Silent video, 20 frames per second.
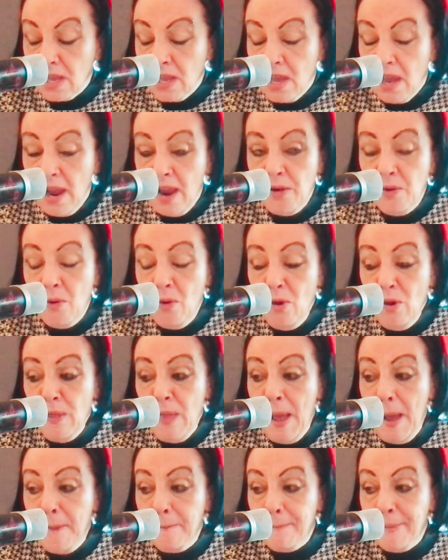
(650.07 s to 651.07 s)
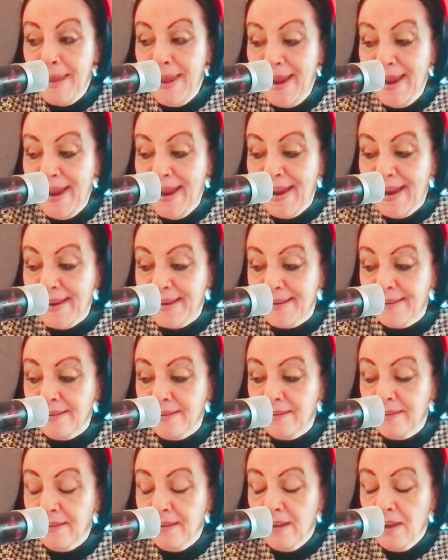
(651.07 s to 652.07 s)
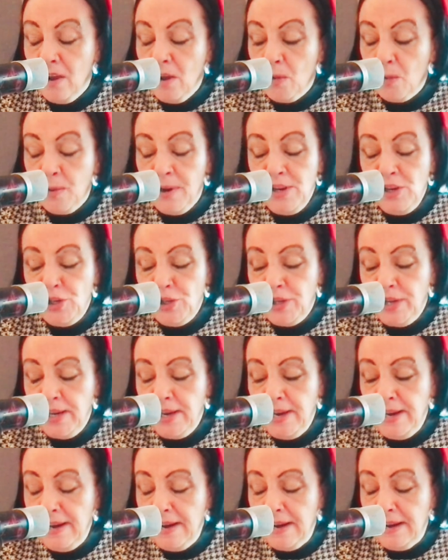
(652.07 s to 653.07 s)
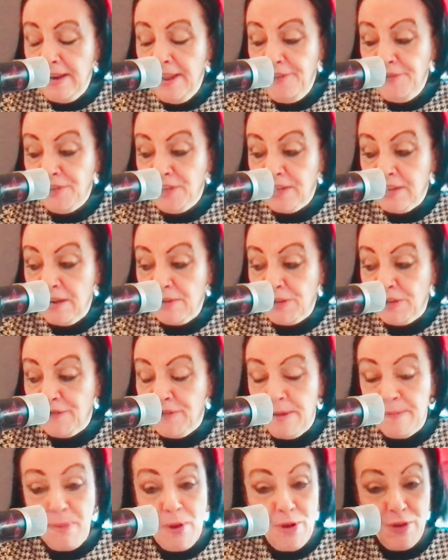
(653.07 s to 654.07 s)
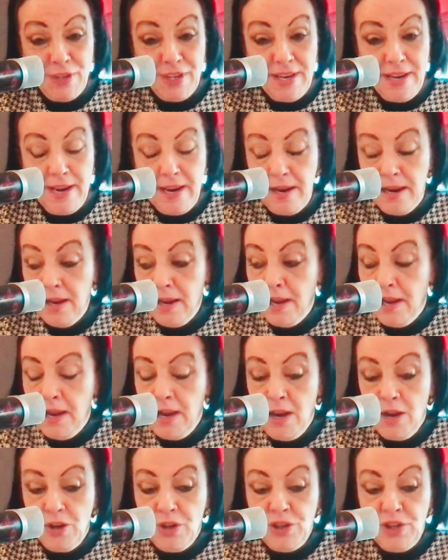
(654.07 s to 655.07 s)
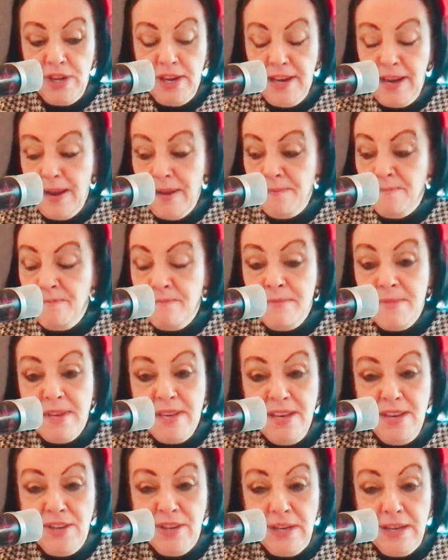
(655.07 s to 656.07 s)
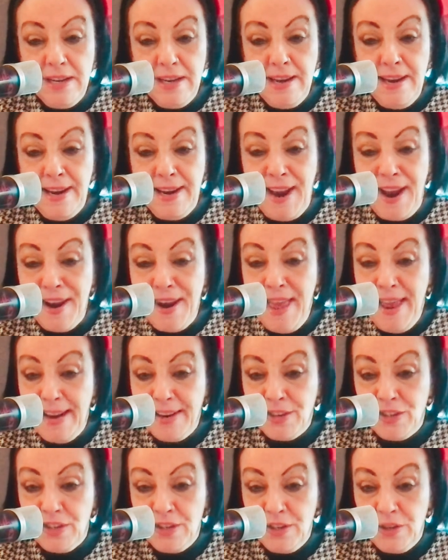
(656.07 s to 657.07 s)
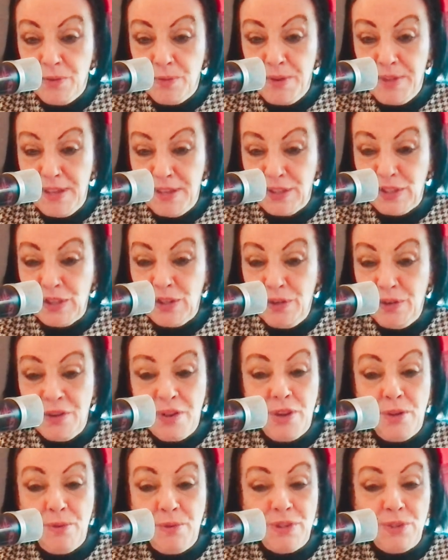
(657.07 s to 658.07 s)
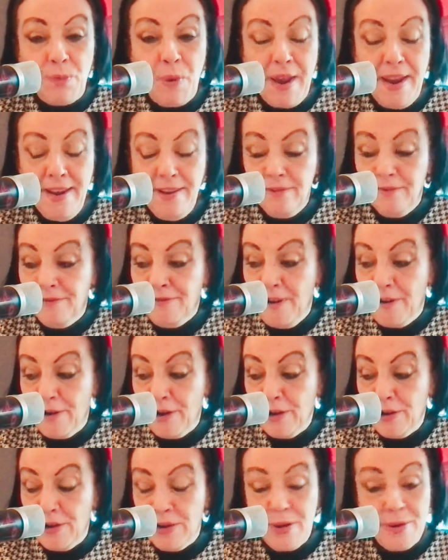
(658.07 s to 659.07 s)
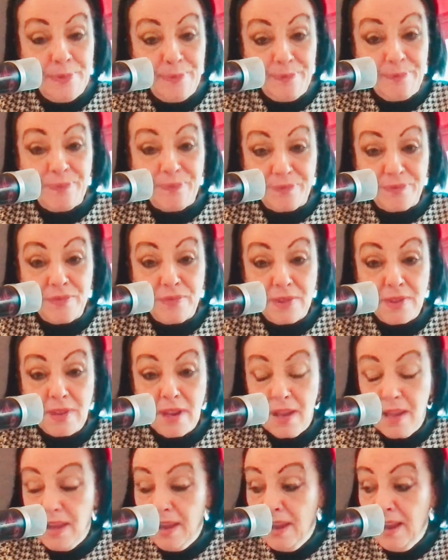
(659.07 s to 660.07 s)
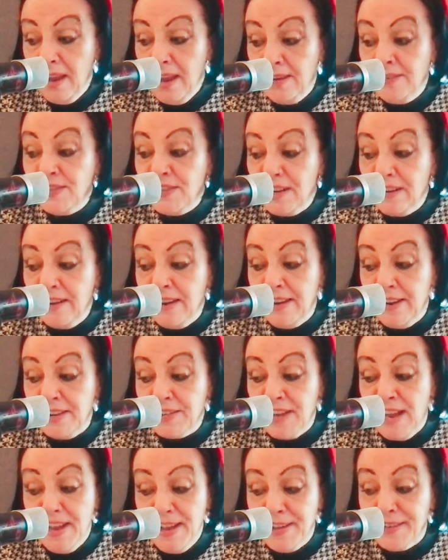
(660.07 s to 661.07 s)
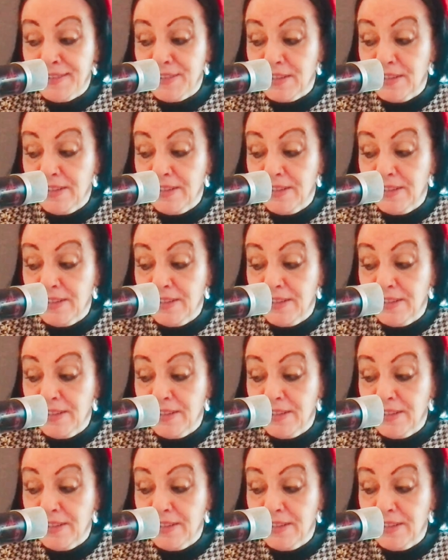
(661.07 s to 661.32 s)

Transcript: And all that pain, when she lifted out of her body, she immediately connected with her son who was waiting for her and, and her dad,